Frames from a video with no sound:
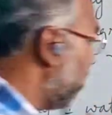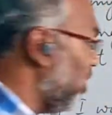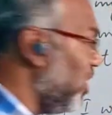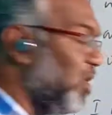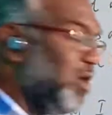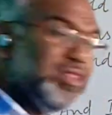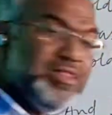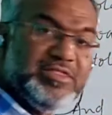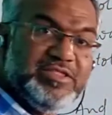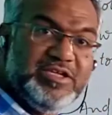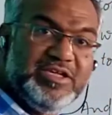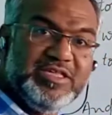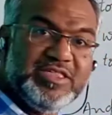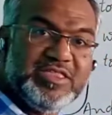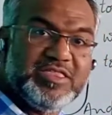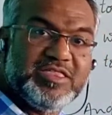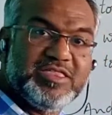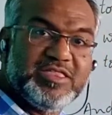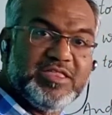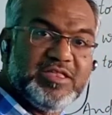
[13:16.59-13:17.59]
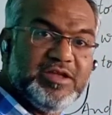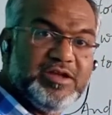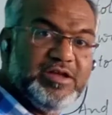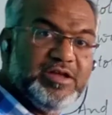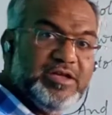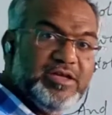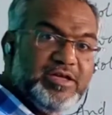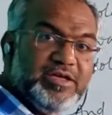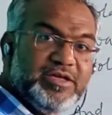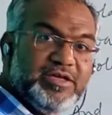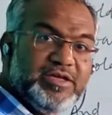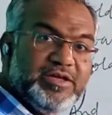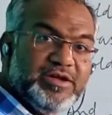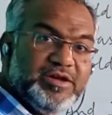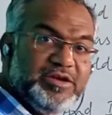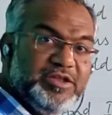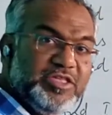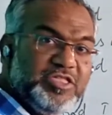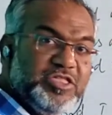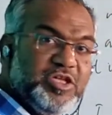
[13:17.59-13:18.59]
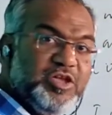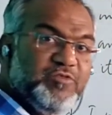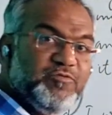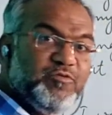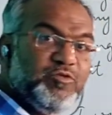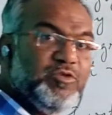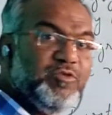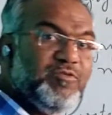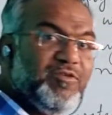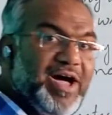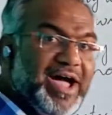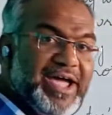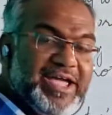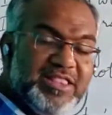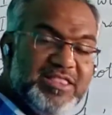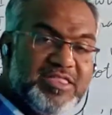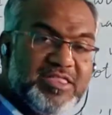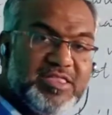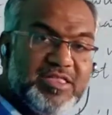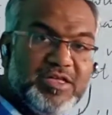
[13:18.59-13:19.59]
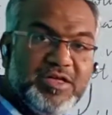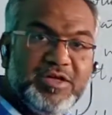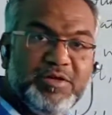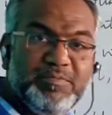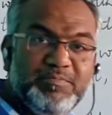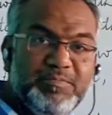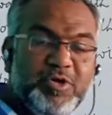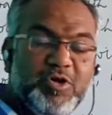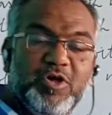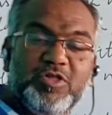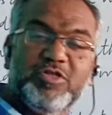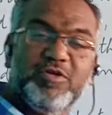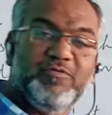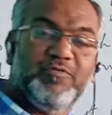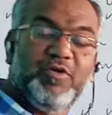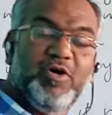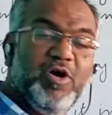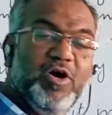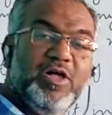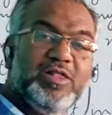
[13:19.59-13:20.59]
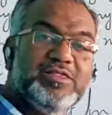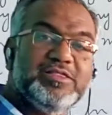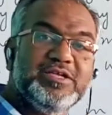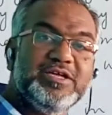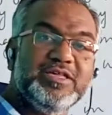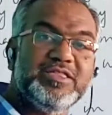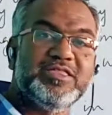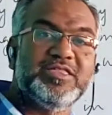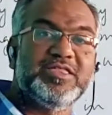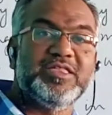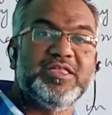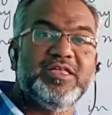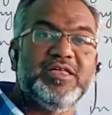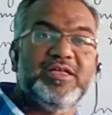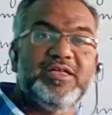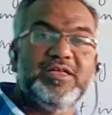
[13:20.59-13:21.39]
all these deceitful wiles, because of all these